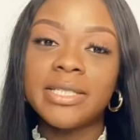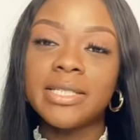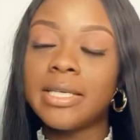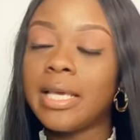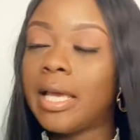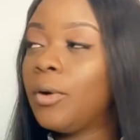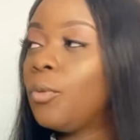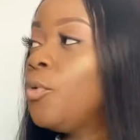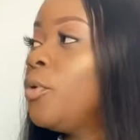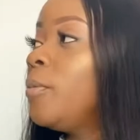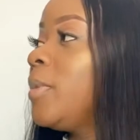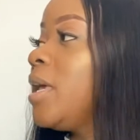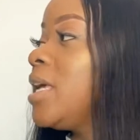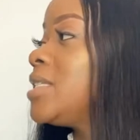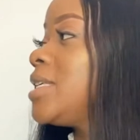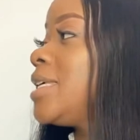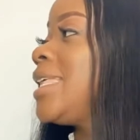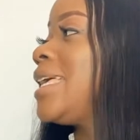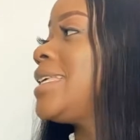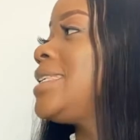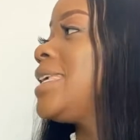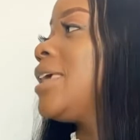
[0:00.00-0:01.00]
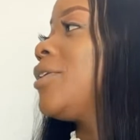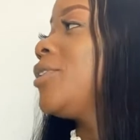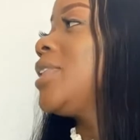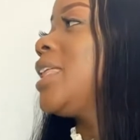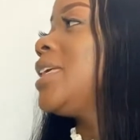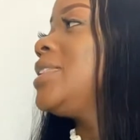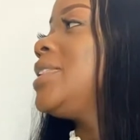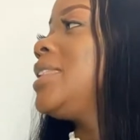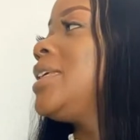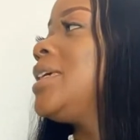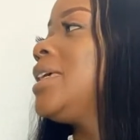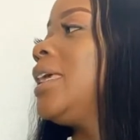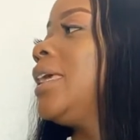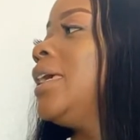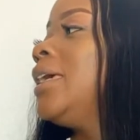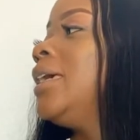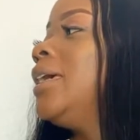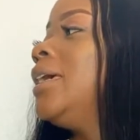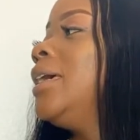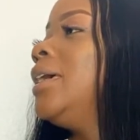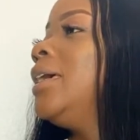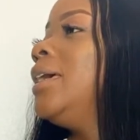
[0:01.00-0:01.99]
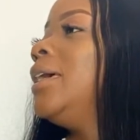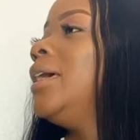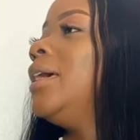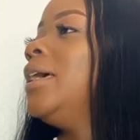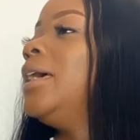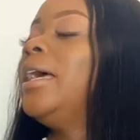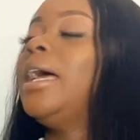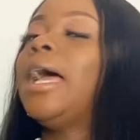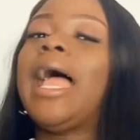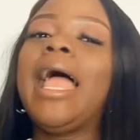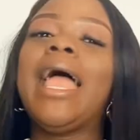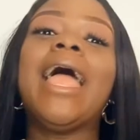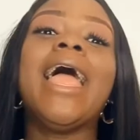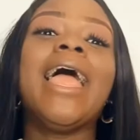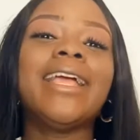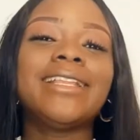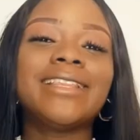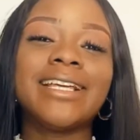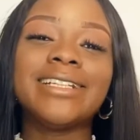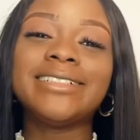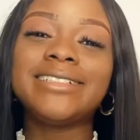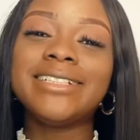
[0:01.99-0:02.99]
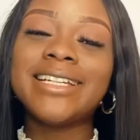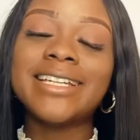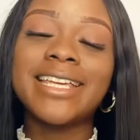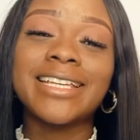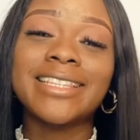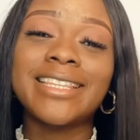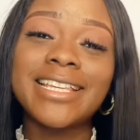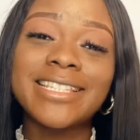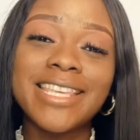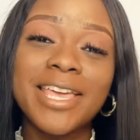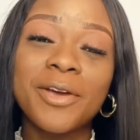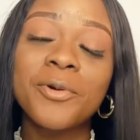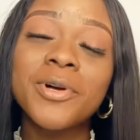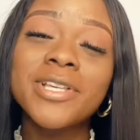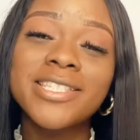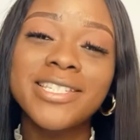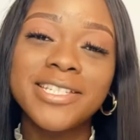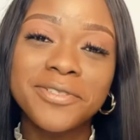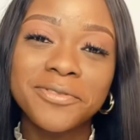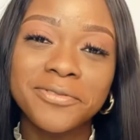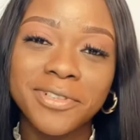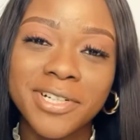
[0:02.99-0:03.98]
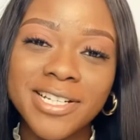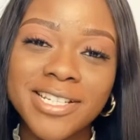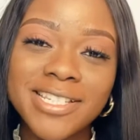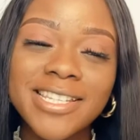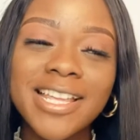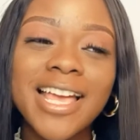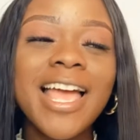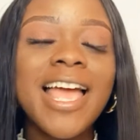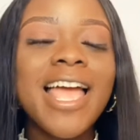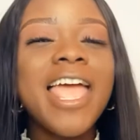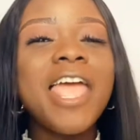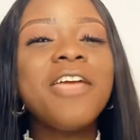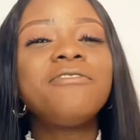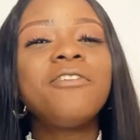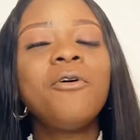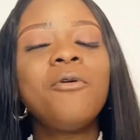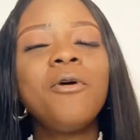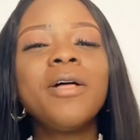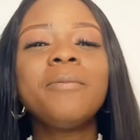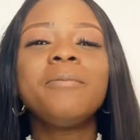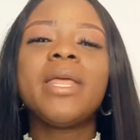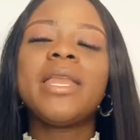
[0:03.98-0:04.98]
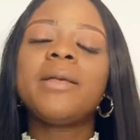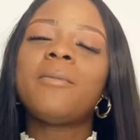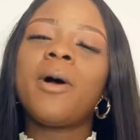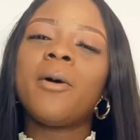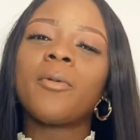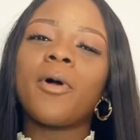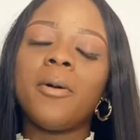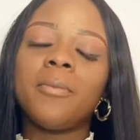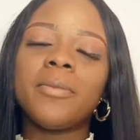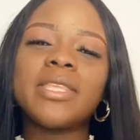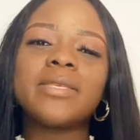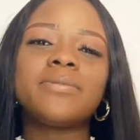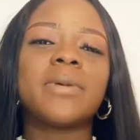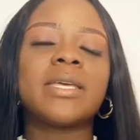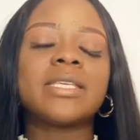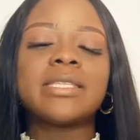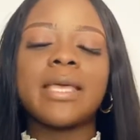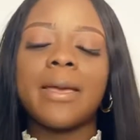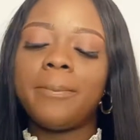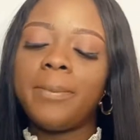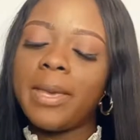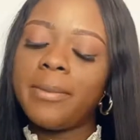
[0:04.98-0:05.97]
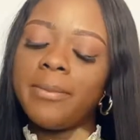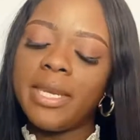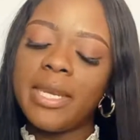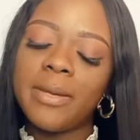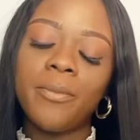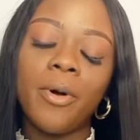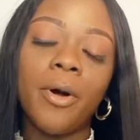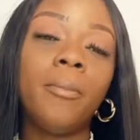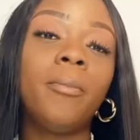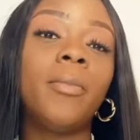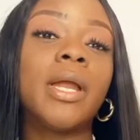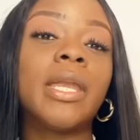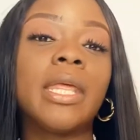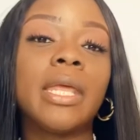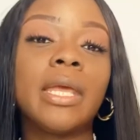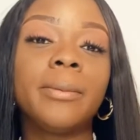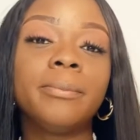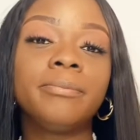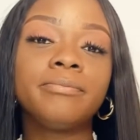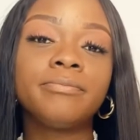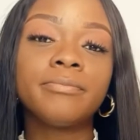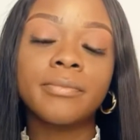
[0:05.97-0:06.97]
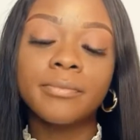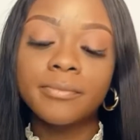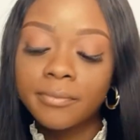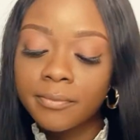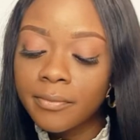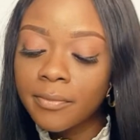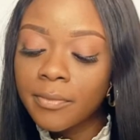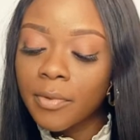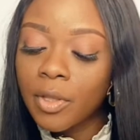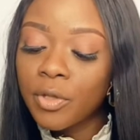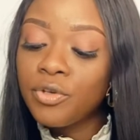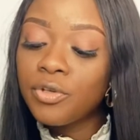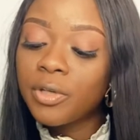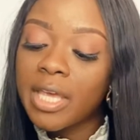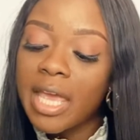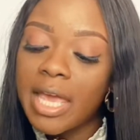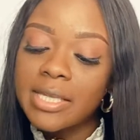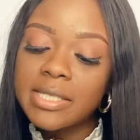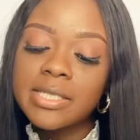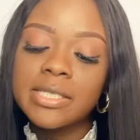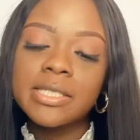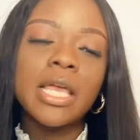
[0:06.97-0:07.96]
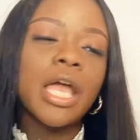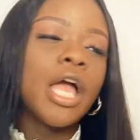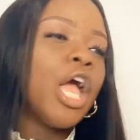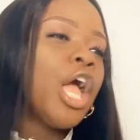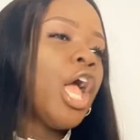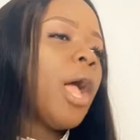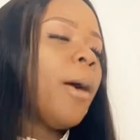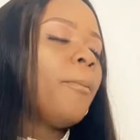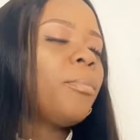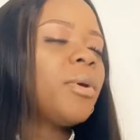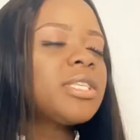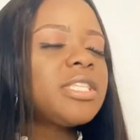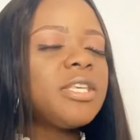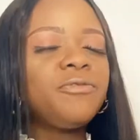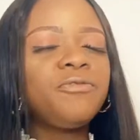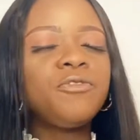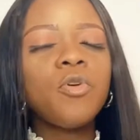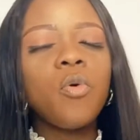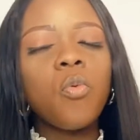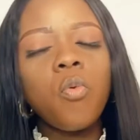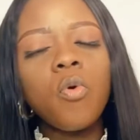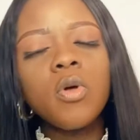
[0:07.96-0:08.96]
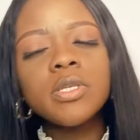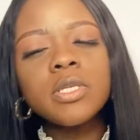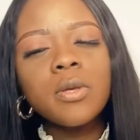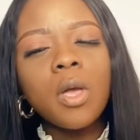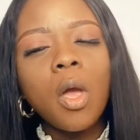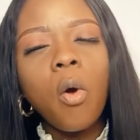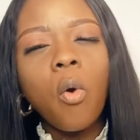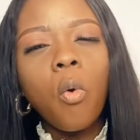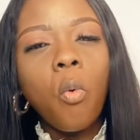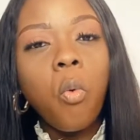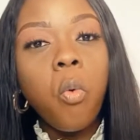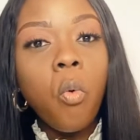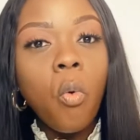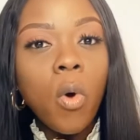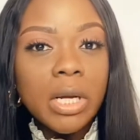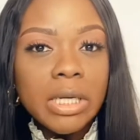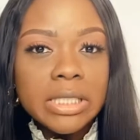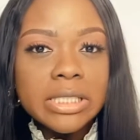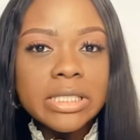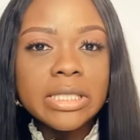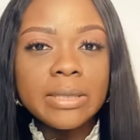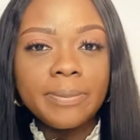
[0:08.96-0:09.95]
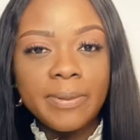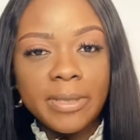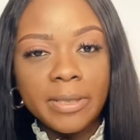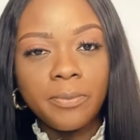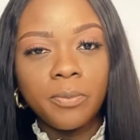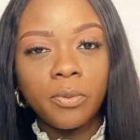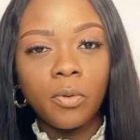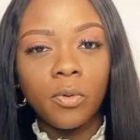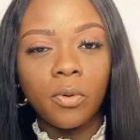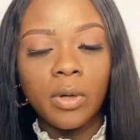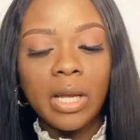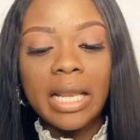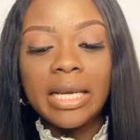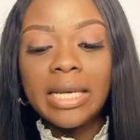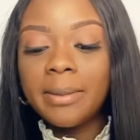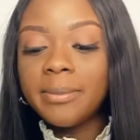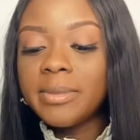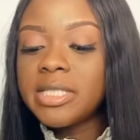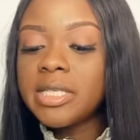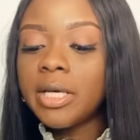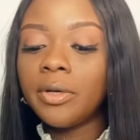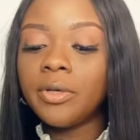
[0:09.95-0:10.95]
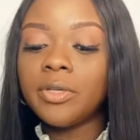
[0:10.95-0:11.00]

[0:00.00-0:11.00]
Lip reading: Wumi, is it 30k or 33k? 33k, 30k, what's the difference? If you want minimum commitment, pay minimum money. You get. But if you want quality people, and let me tell you